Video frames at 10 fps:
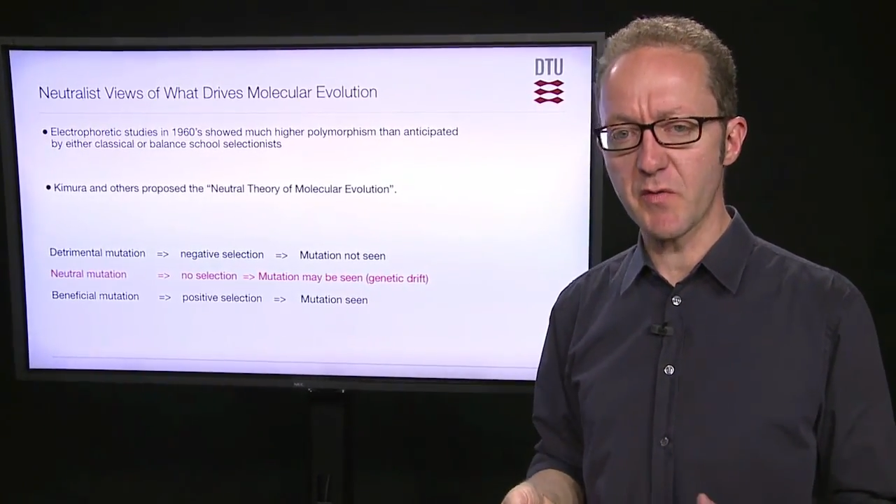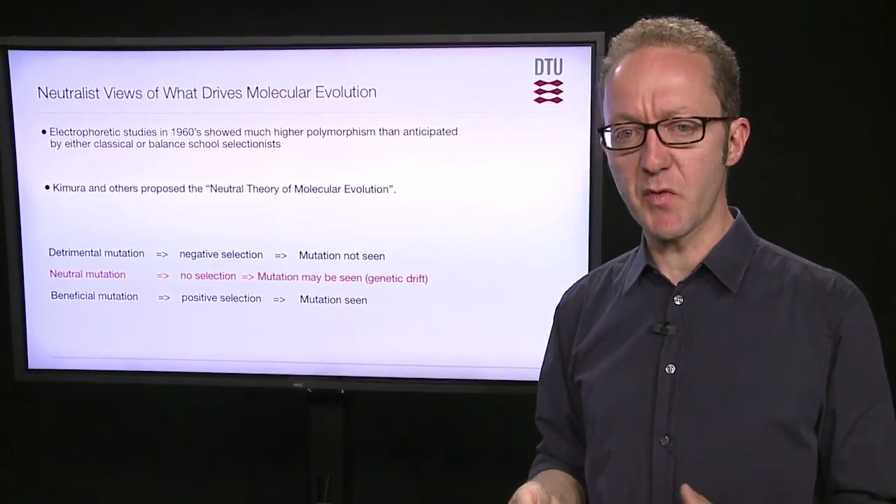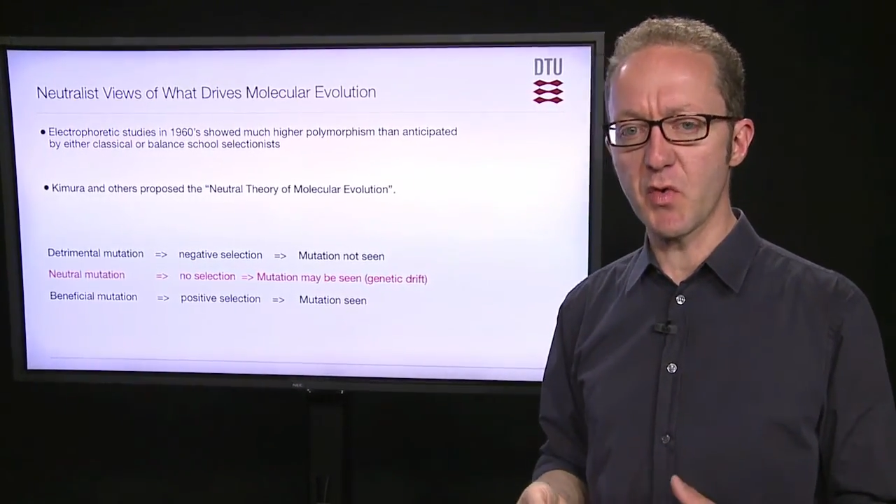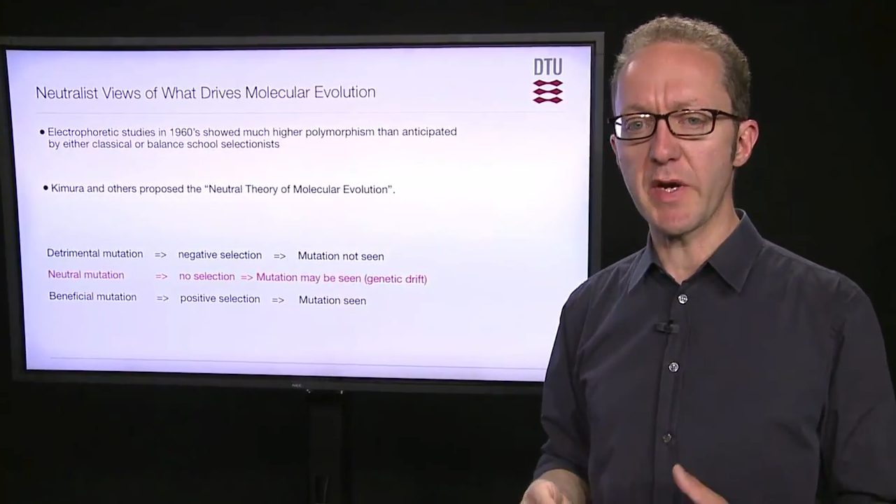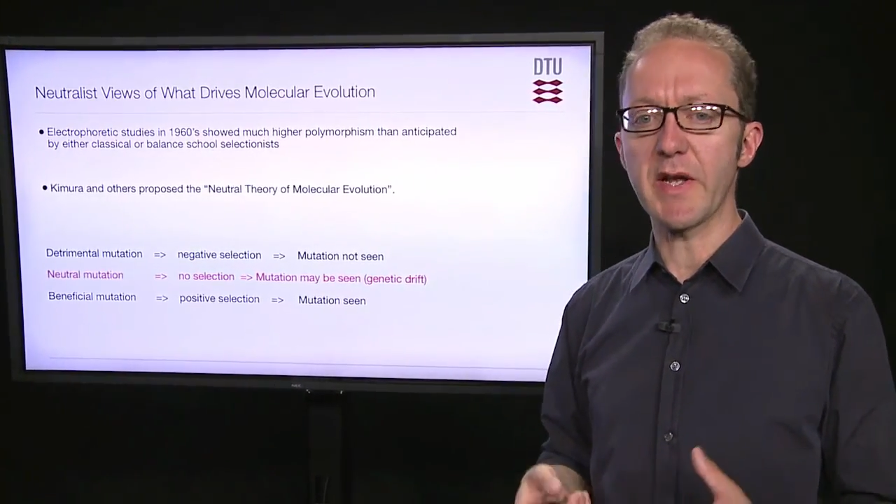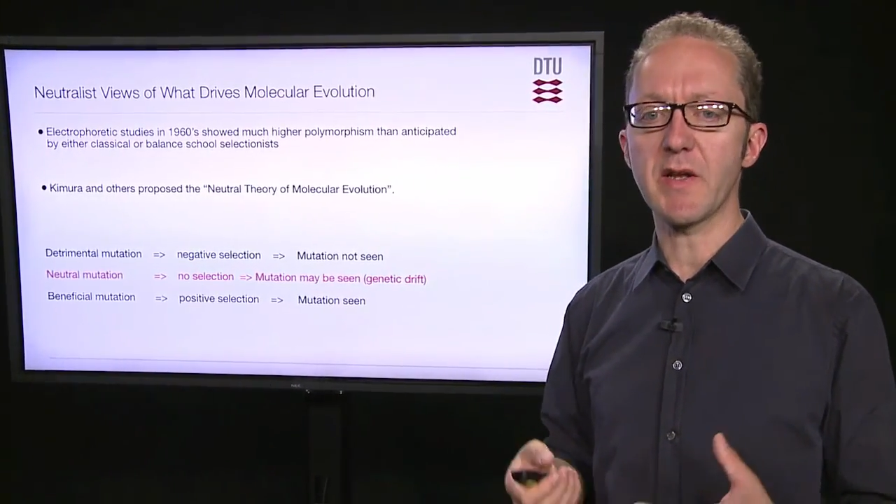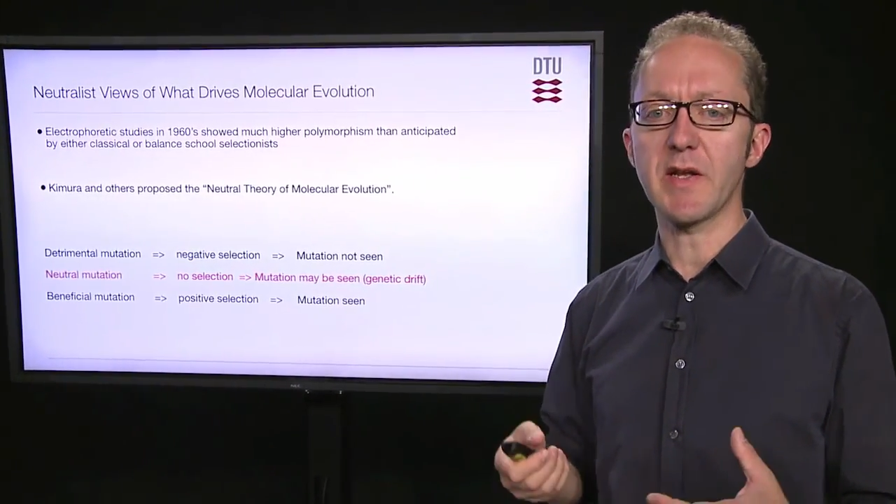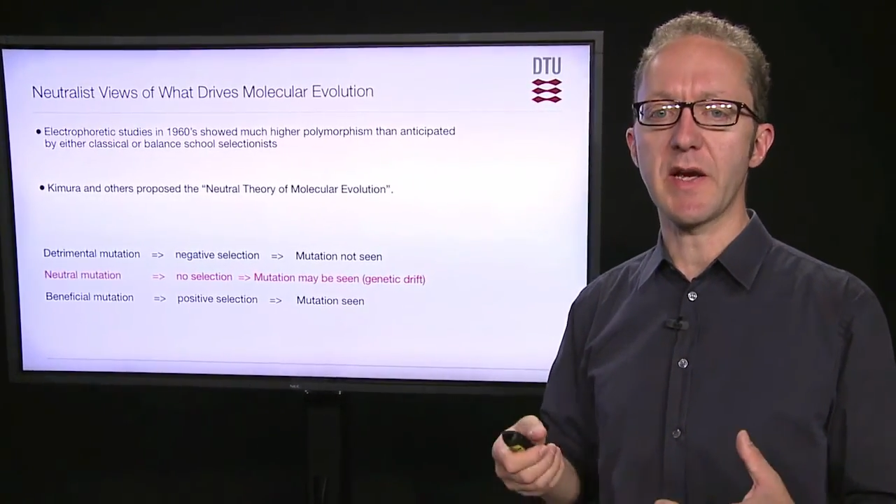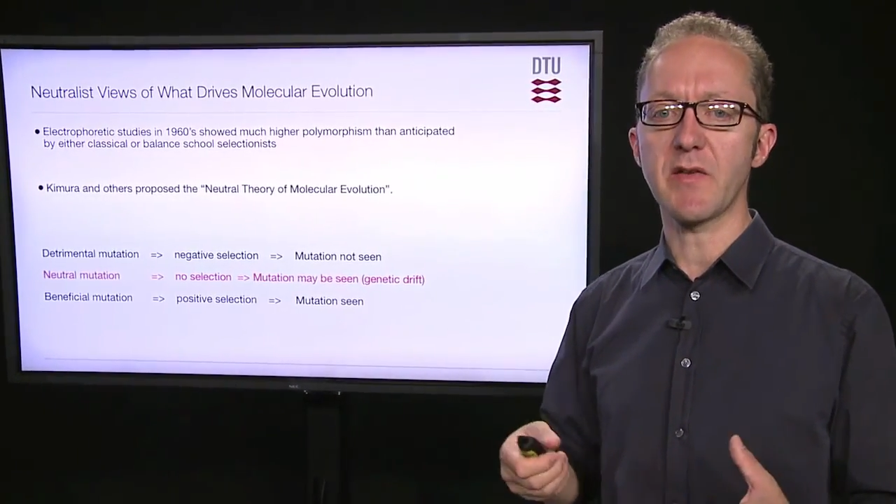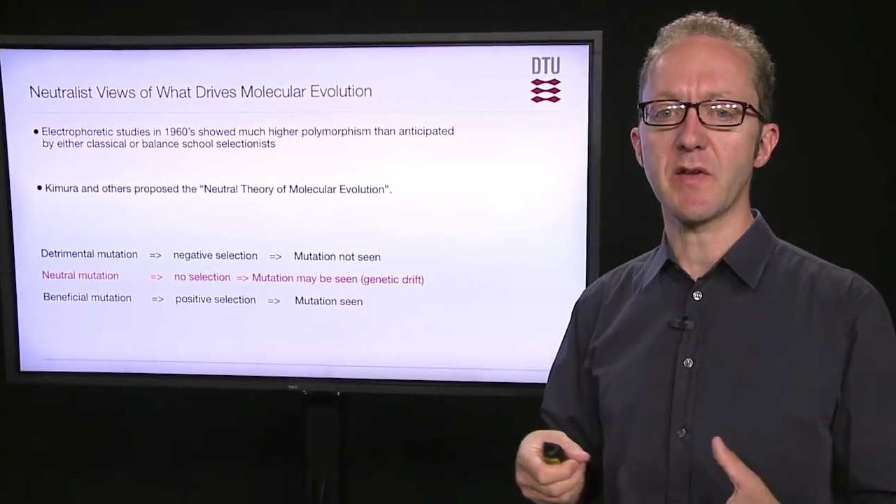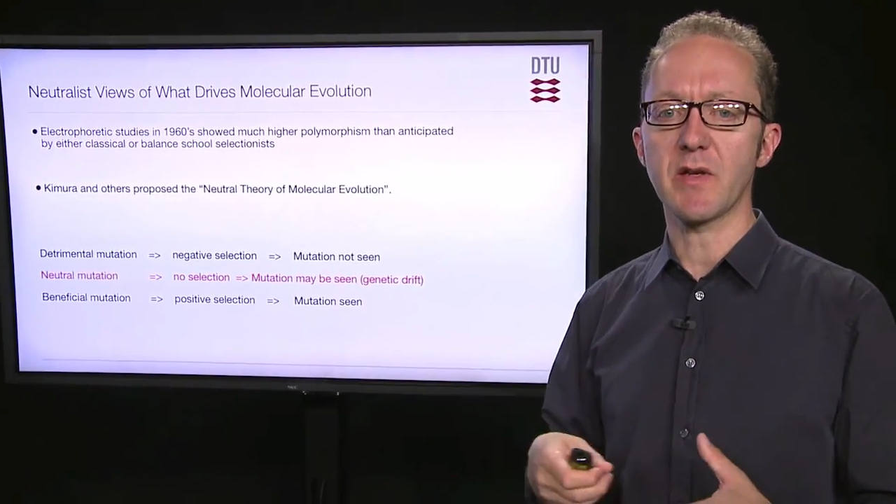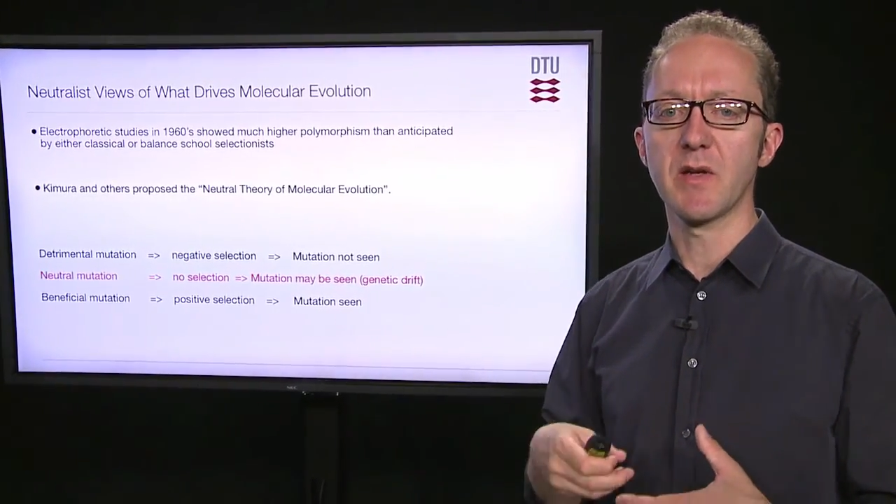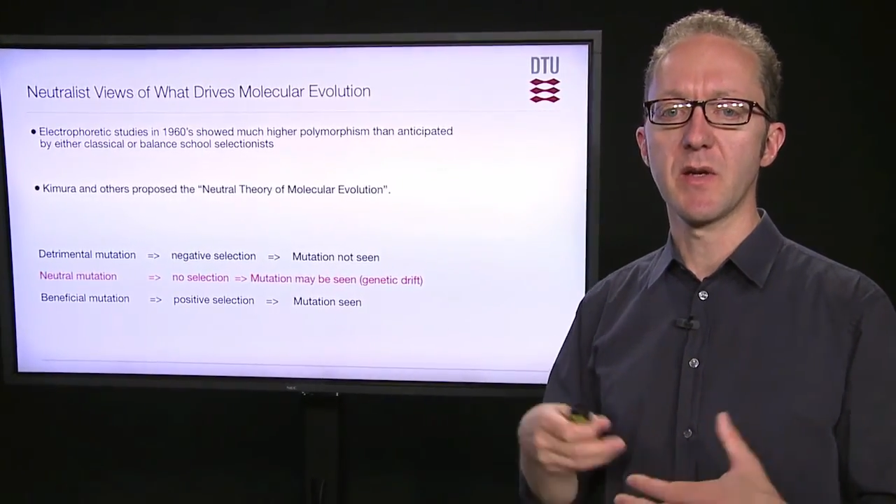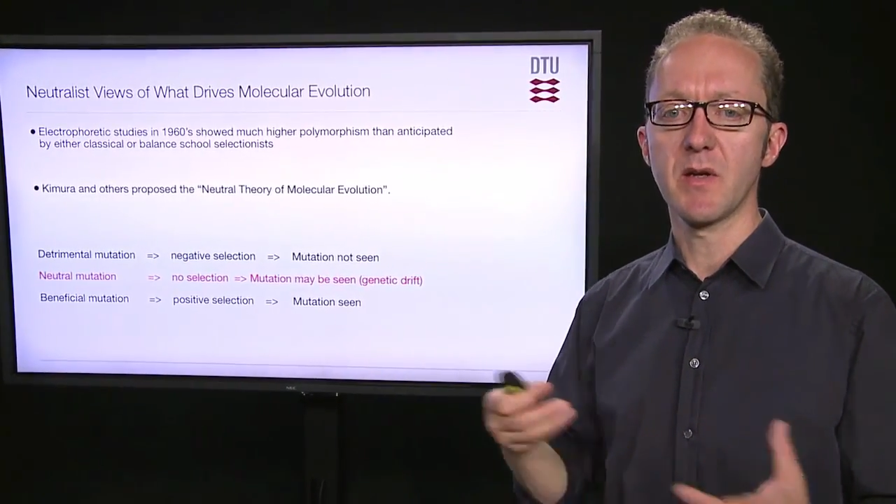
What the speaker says: for analyzing